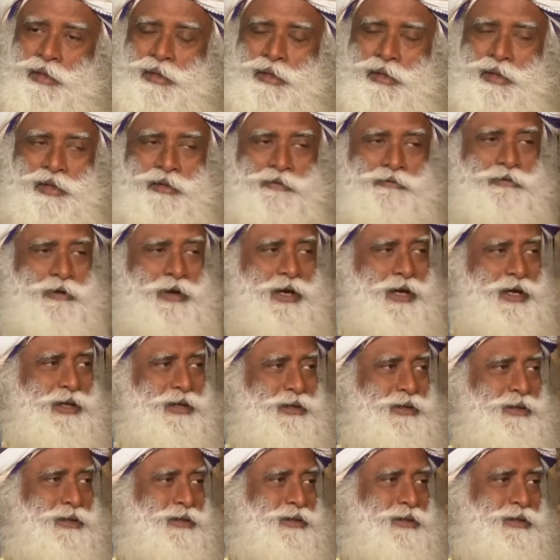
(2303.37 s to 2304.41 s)
If
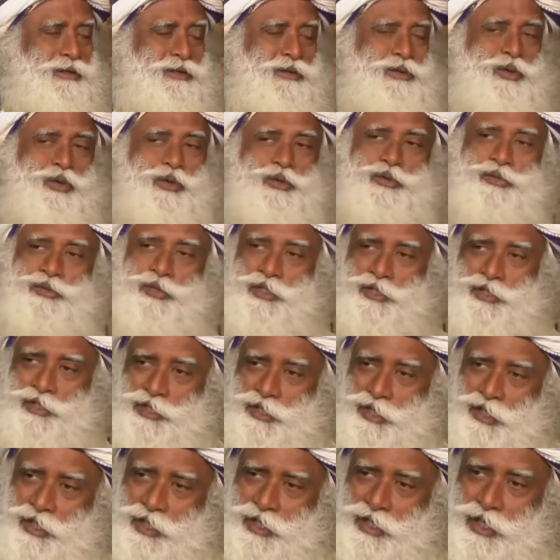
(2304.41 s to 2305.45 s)
I go to the
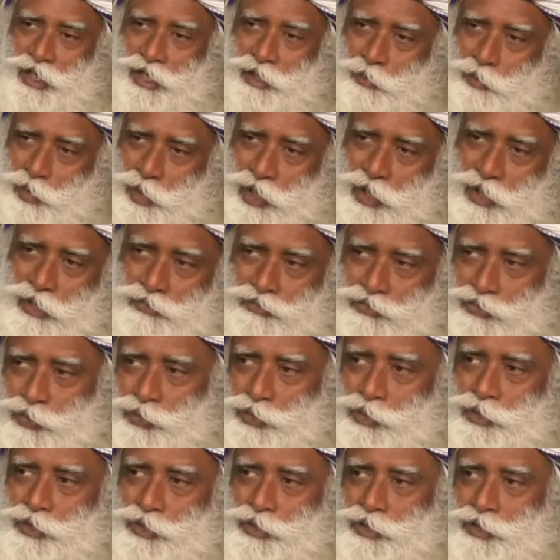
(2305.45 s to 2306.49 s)
tree and pluck a
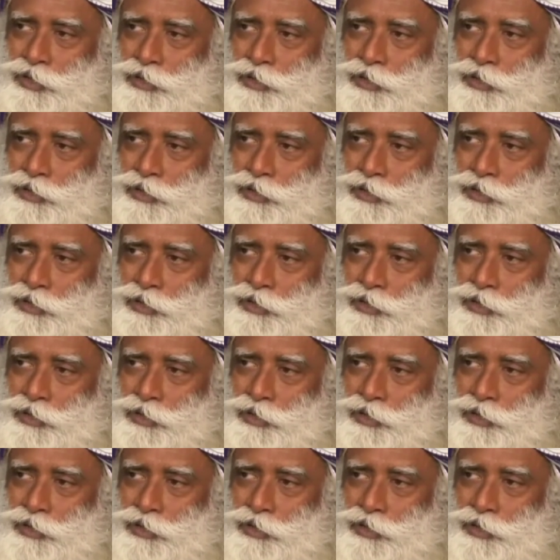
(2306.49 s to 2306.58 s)
fruit,